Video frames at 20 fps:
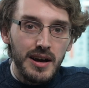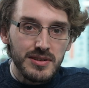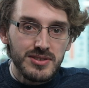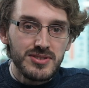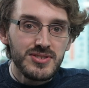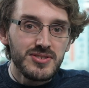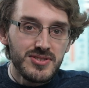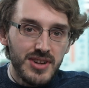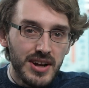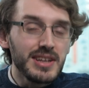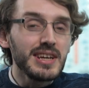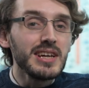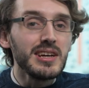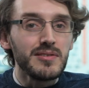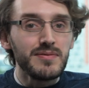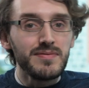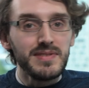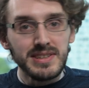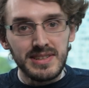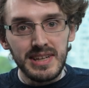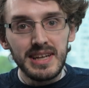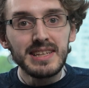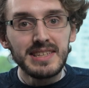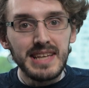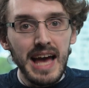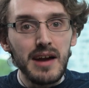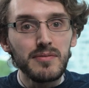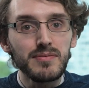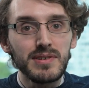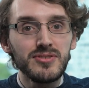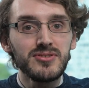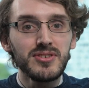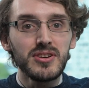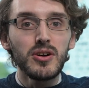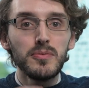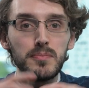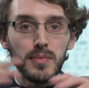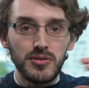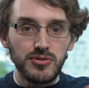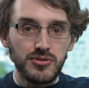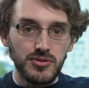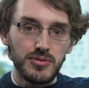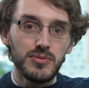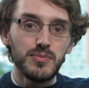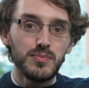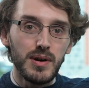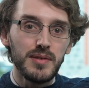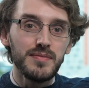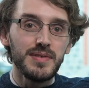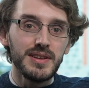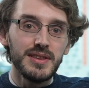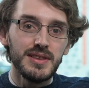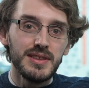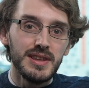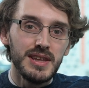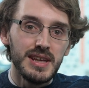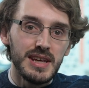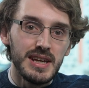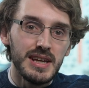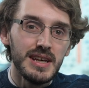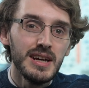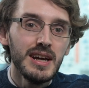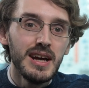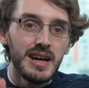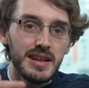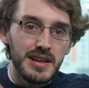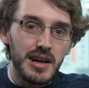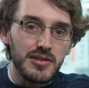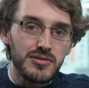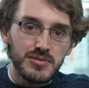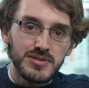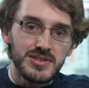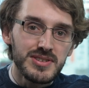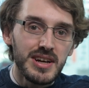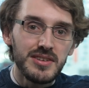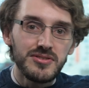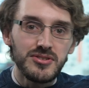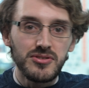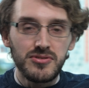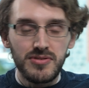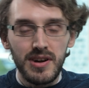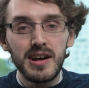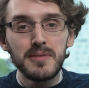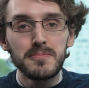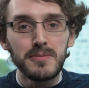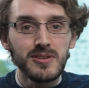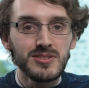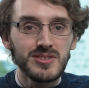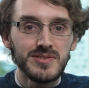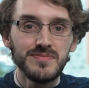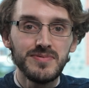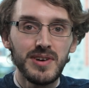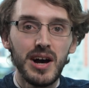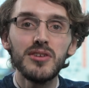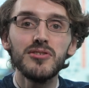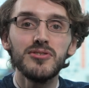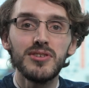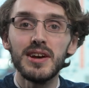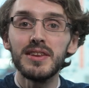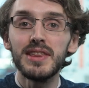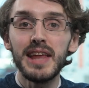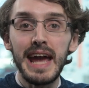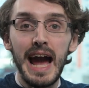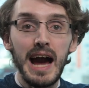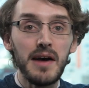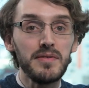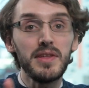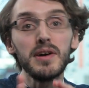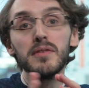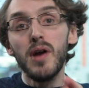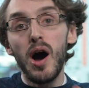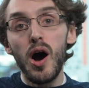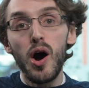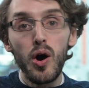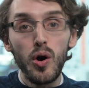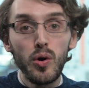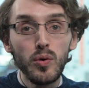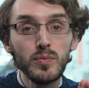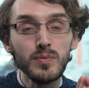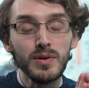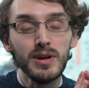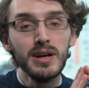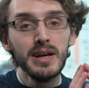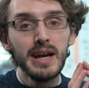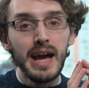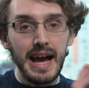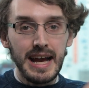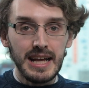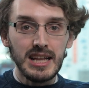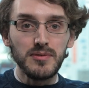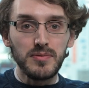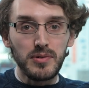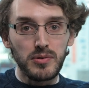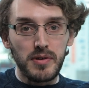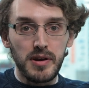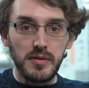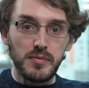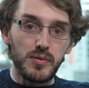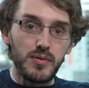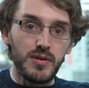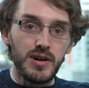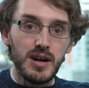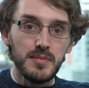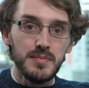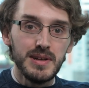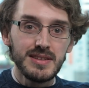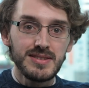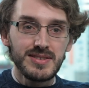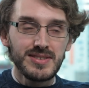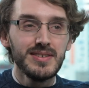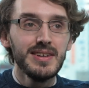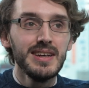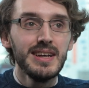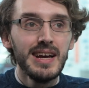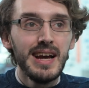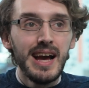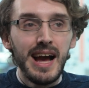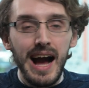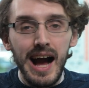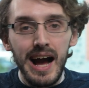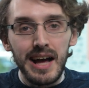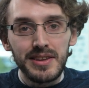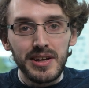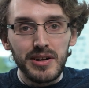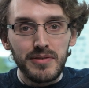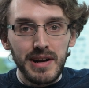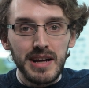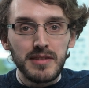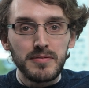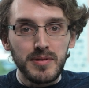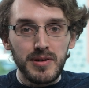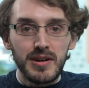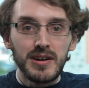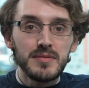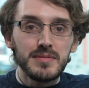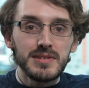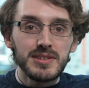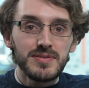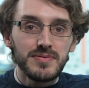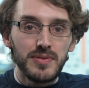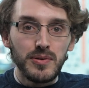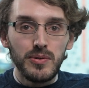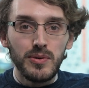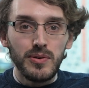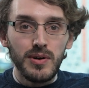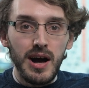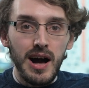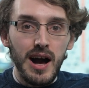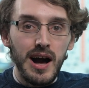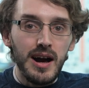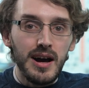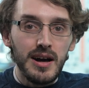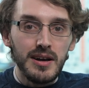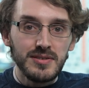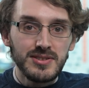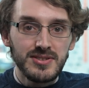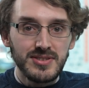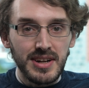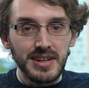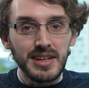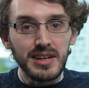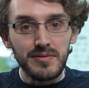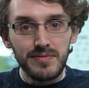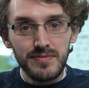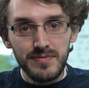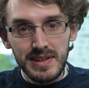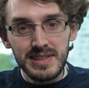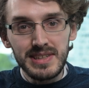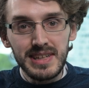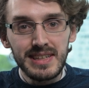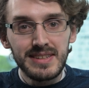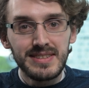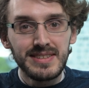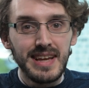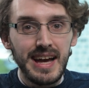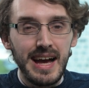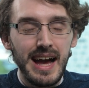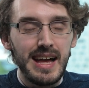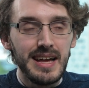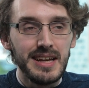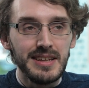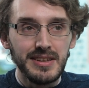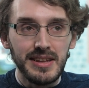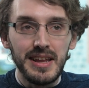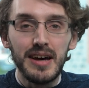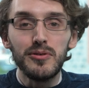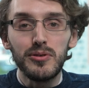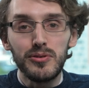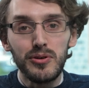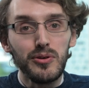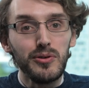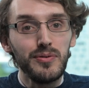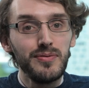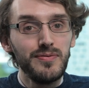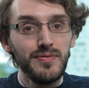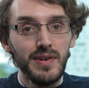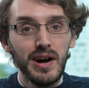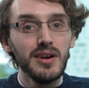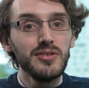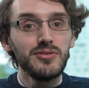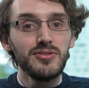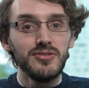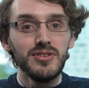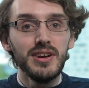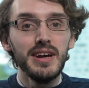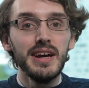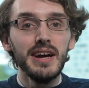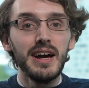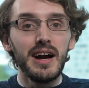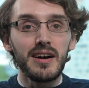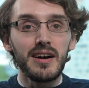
studying physics, every single module within the natural sciences tripos in first year, they have their own A-level grade requirements. And the grade requirements for studying physics in your first year